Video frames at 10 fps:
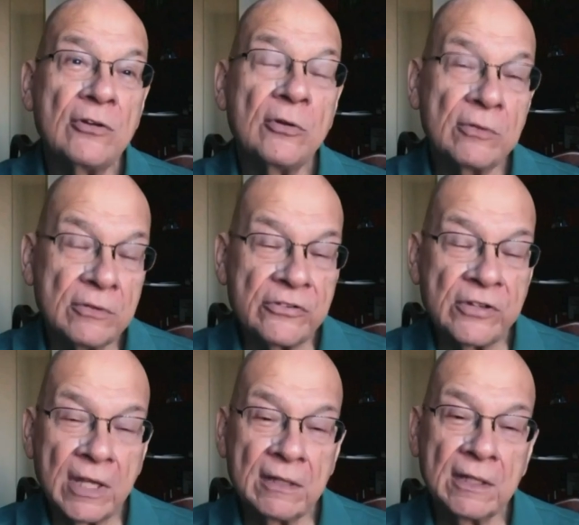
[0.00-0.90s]
John
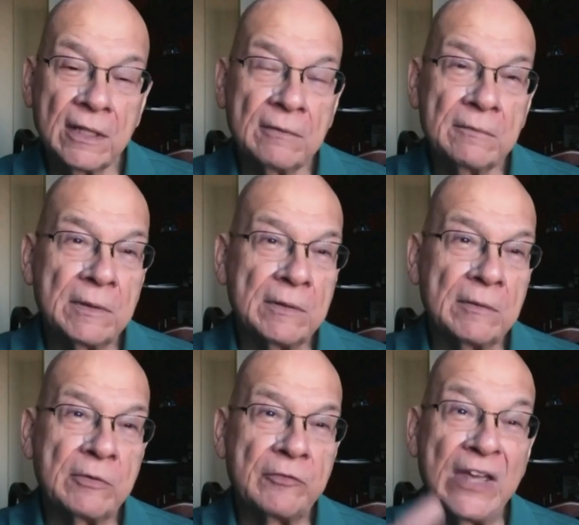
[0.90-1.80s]
Newton said
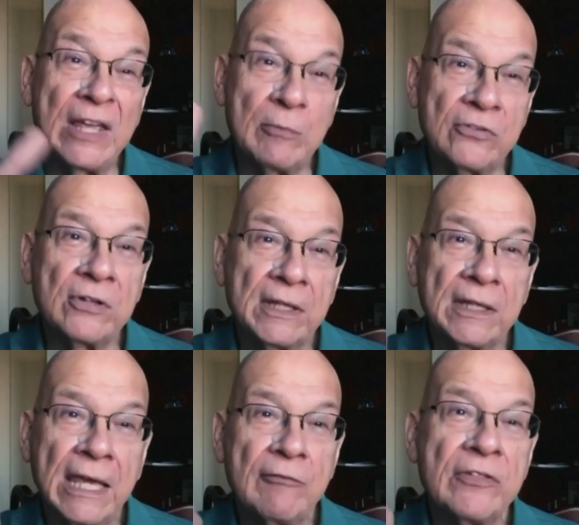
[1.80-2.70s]

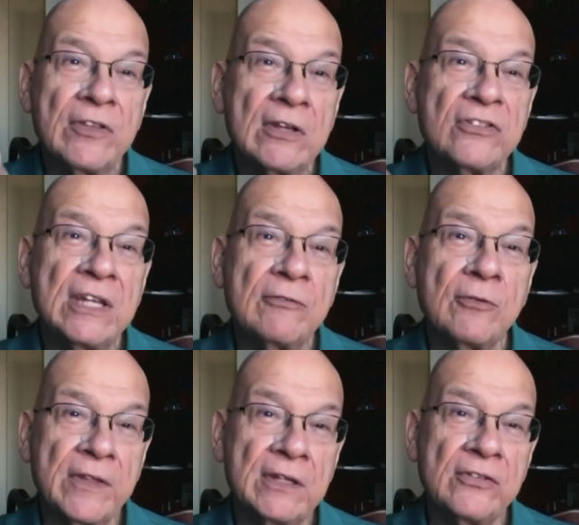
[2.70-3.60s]
famously, everything is
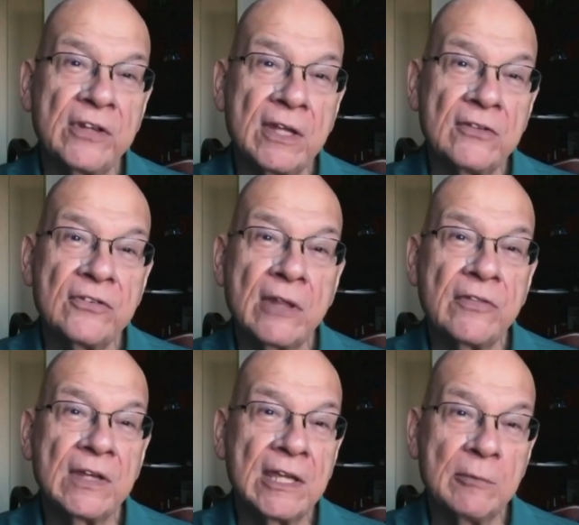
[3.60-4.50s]
needful that he
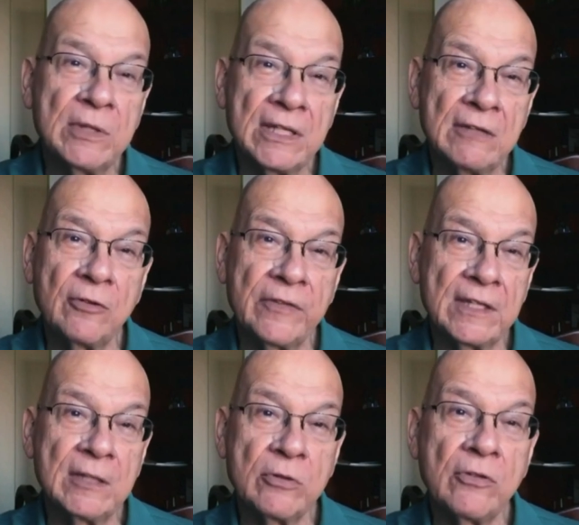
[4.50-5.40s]
sends, nothing can be
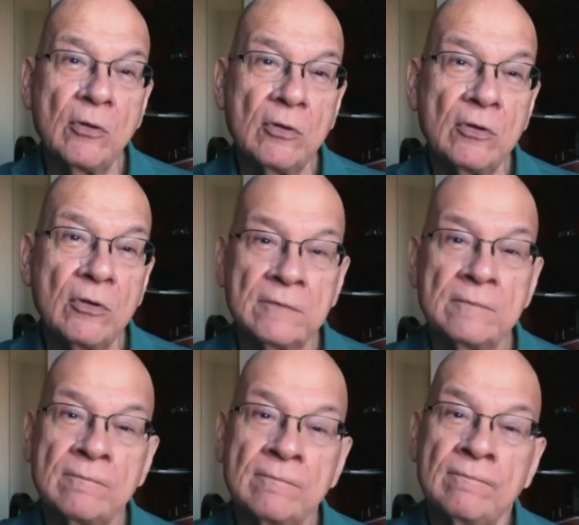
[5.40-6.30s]
needful that he
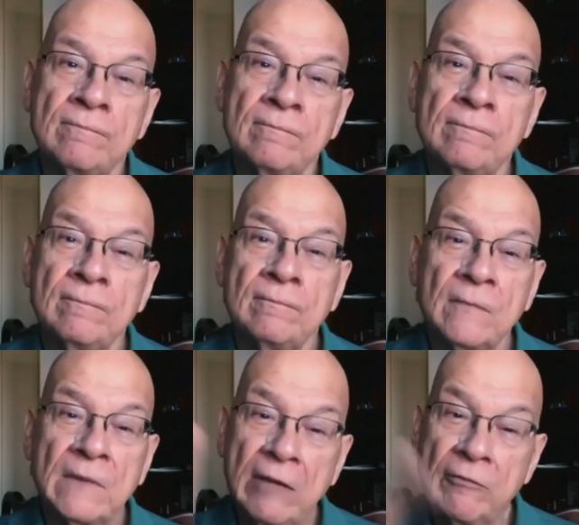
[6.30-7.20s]
withholds.
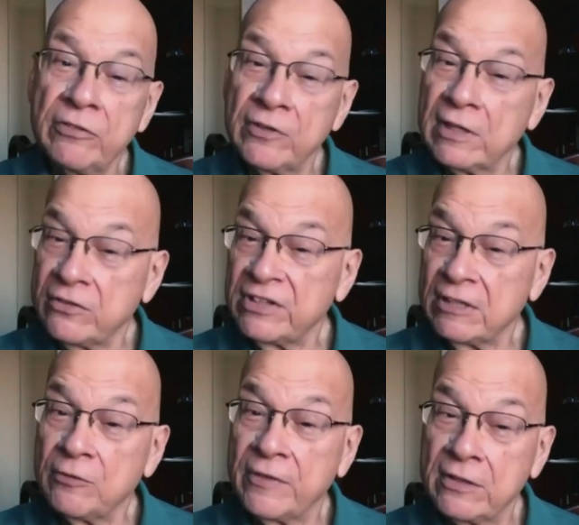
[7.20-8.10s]
Everything
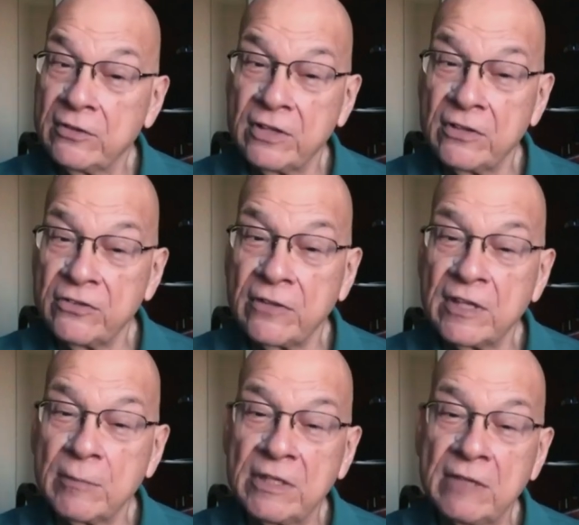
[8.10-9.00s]
is needful that he sends,
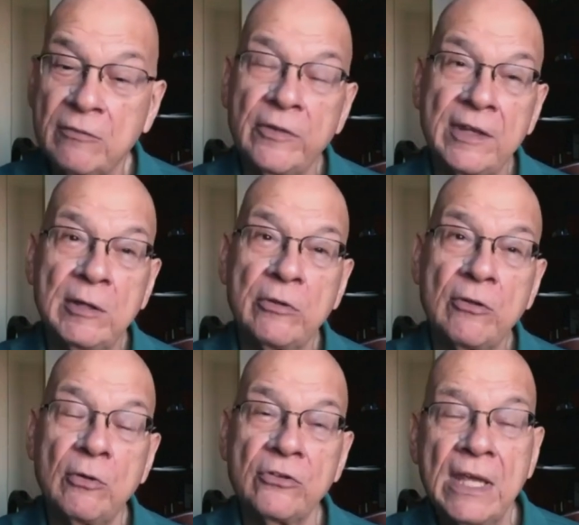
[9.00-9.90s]
nothing can be needful that
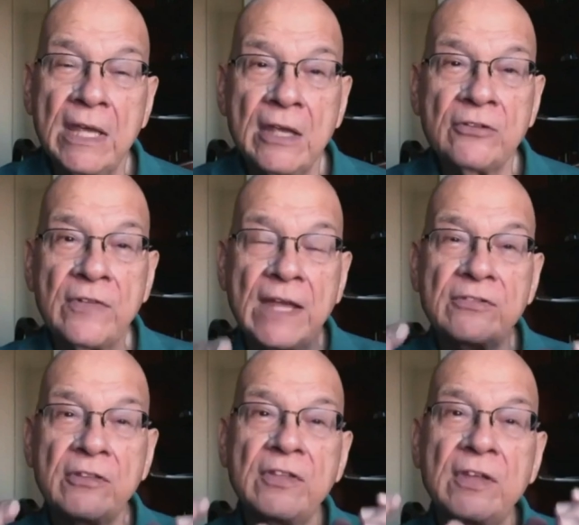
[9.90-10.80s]
he withholds. So
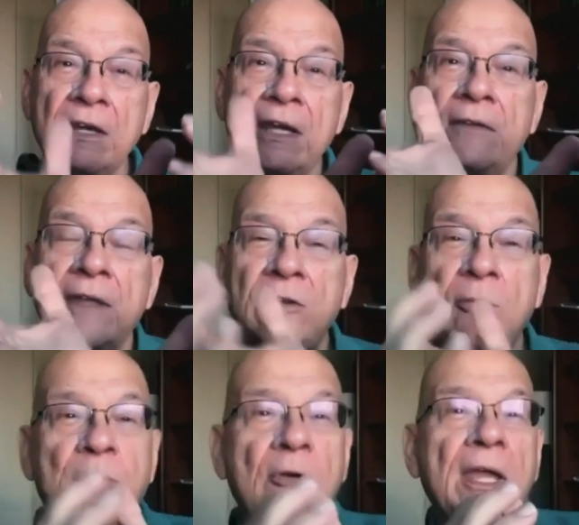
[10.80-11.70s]
that's the thing
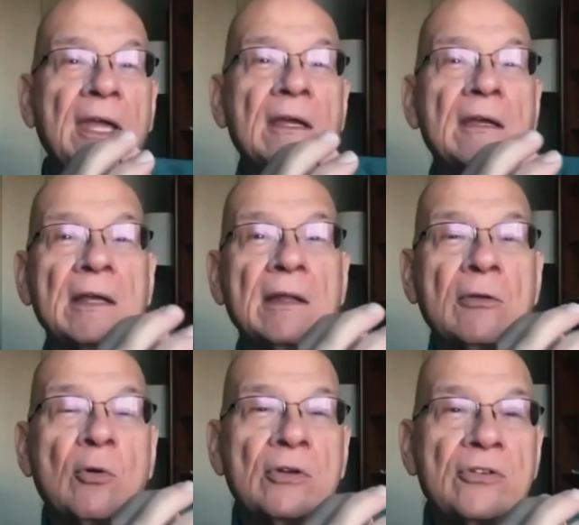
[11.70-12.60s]
that you're praying,
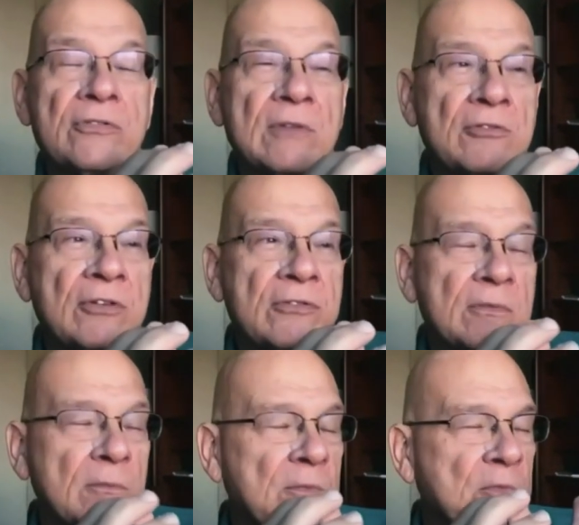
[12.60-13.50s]
Lord, just